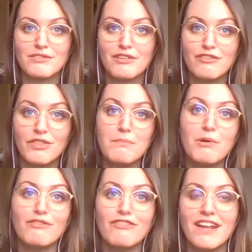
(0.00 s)
sort of the
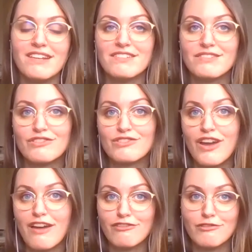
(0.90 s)
motivations for
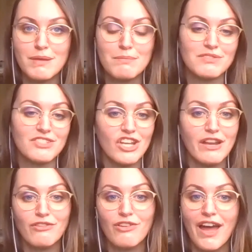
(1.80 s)
travel, people's
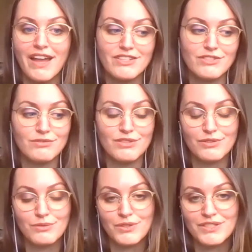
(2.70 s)
general
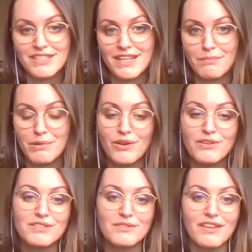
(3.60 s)
attitudes towards it, but
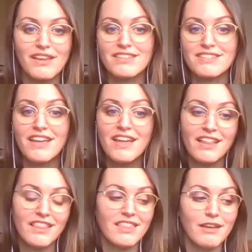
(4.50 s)
also things
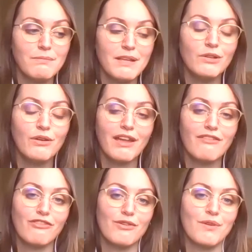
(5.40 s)
that they'd be
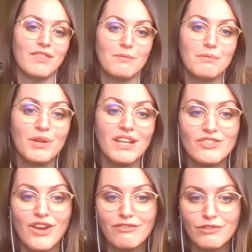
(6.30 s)
looking for when they're
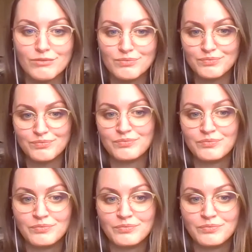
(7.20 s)
booking travel.